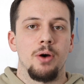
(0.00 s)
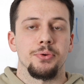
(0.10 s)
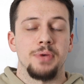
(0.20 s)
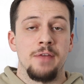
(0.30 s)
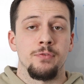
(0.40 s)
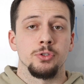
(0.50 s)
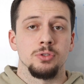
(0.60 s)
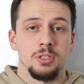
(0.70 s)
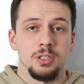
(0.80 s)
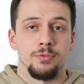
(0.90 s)
amount of effort
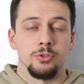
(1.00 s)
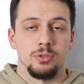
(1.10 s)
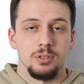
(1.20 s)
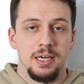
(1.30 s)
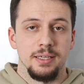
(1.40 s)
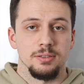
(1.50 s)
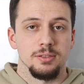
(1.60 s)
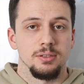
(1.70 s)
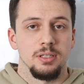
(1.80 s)
to deliver to a client?